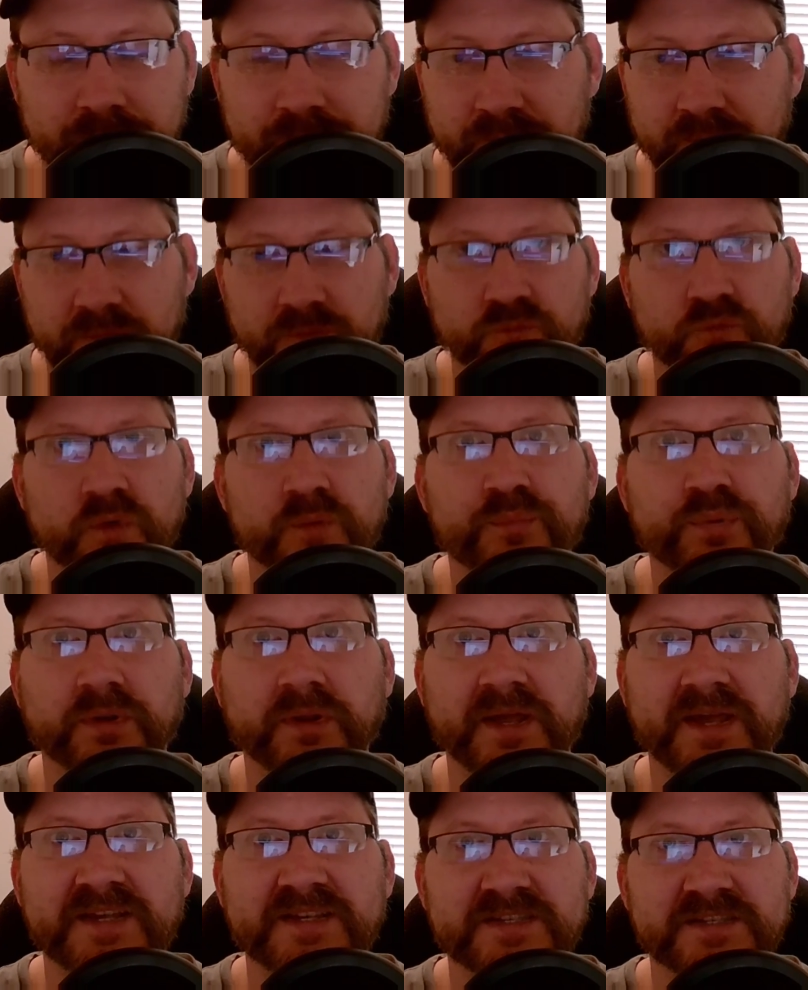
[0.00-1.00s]

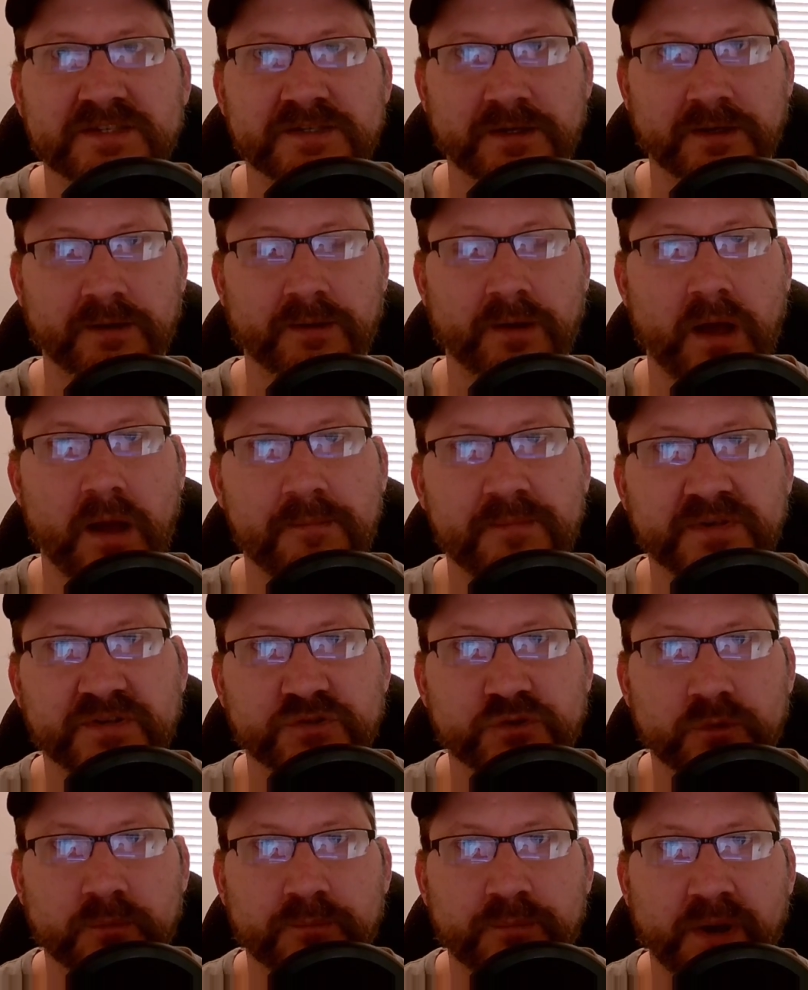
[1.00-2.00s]
replace a, a,
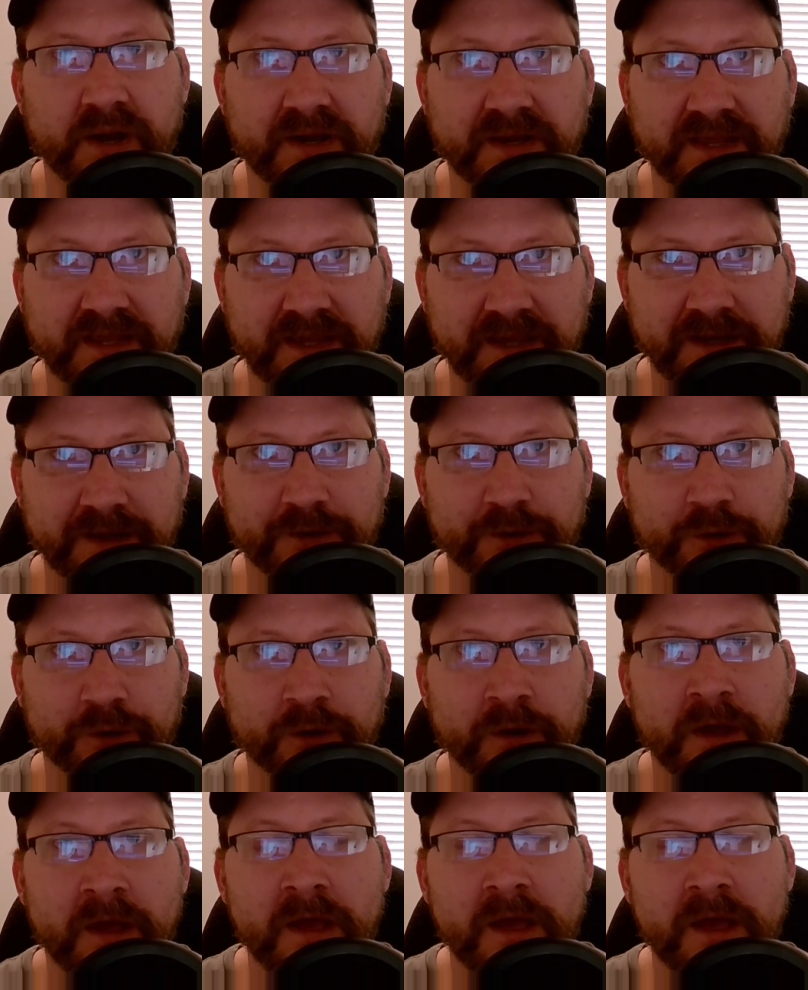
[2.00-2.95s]
Mr. Buddy heater.